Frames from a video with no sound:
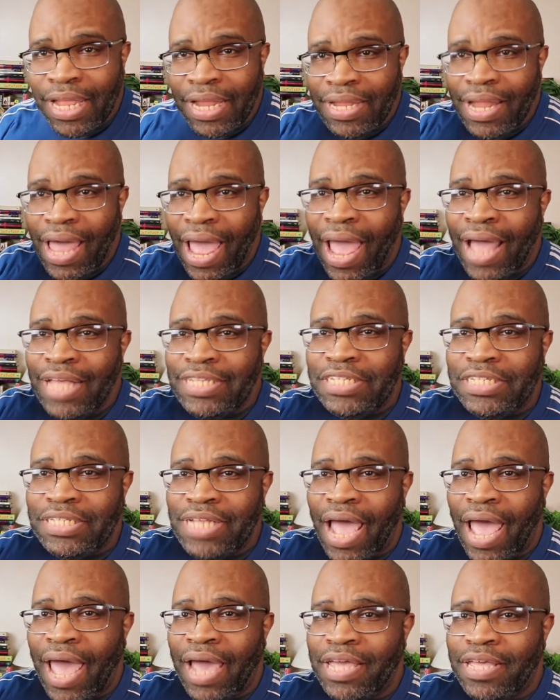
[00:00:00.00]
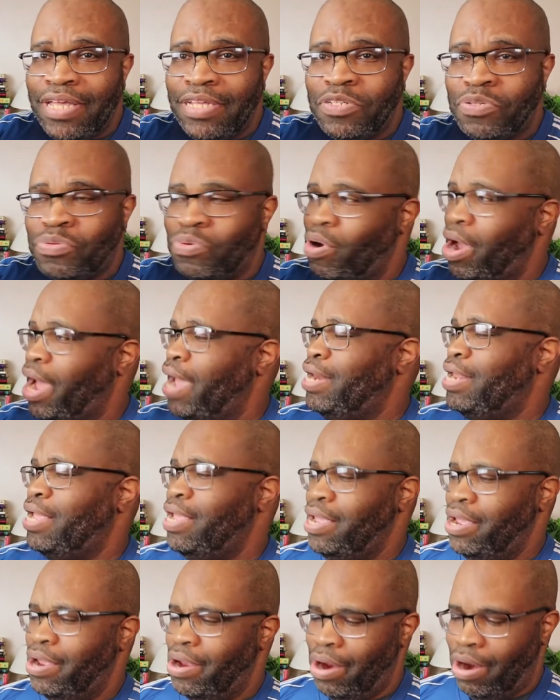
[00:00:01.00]
the last stack is right
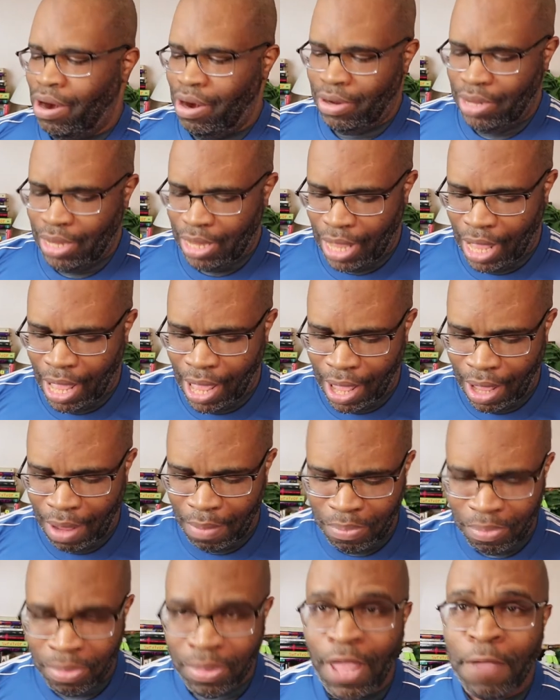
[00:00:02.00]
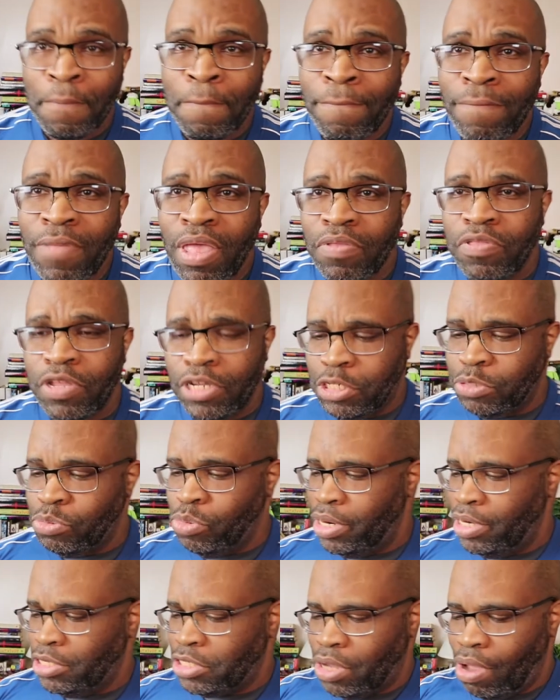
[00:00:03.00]
here. Um, this
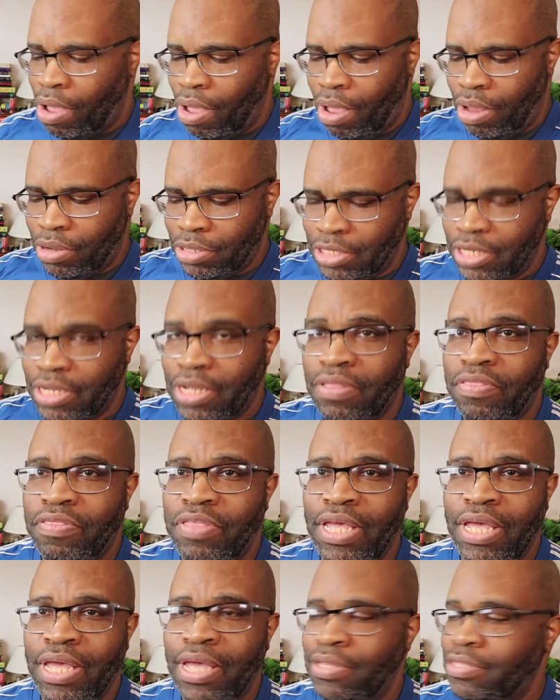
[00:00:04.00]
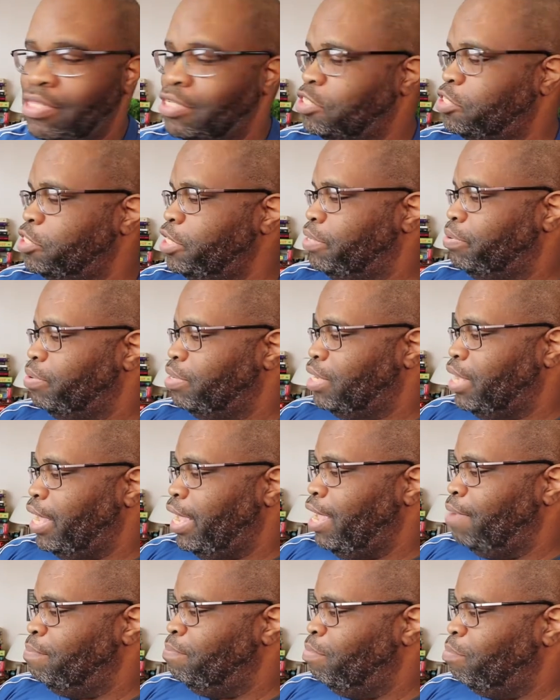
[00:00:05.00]
one is called the the Secret
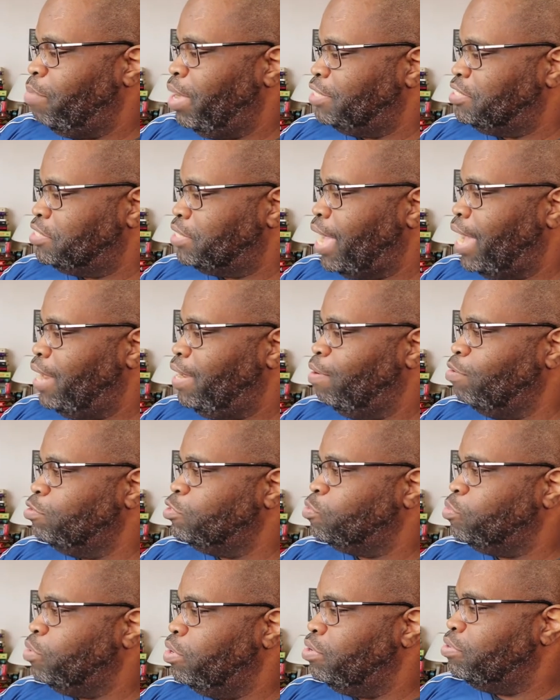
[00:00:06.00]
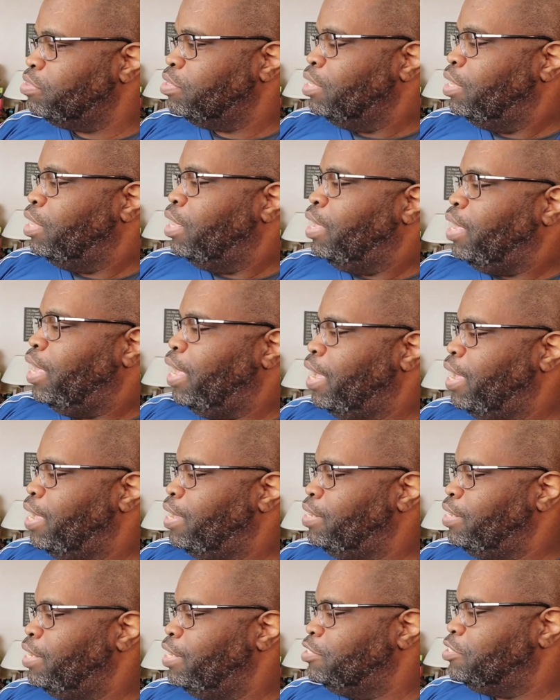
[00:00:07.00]
Game by Scott Ellsworth
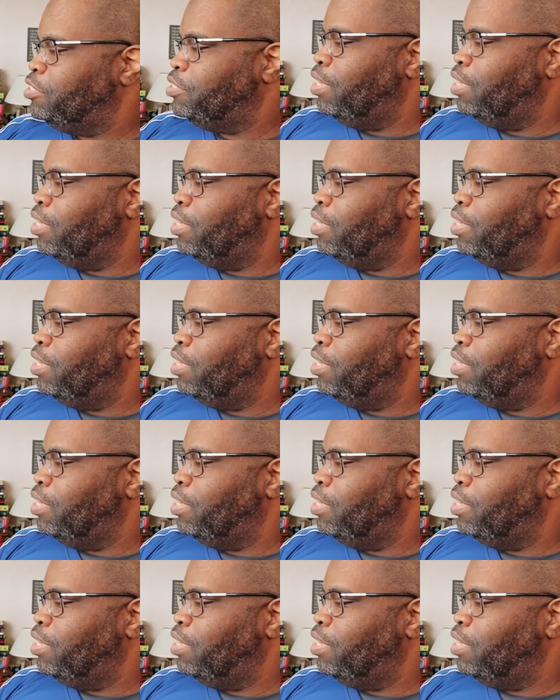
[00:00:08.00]
and it's